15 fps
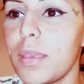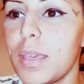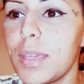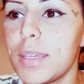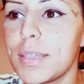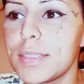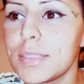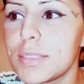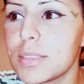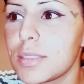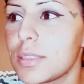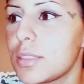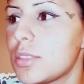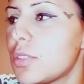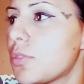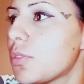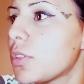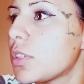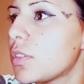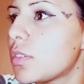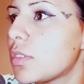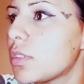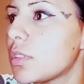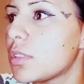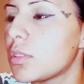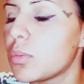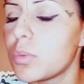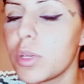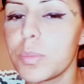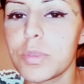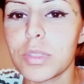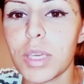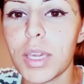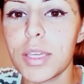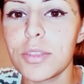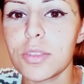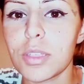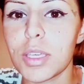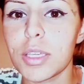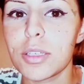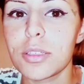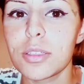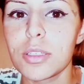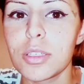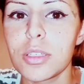and different websites like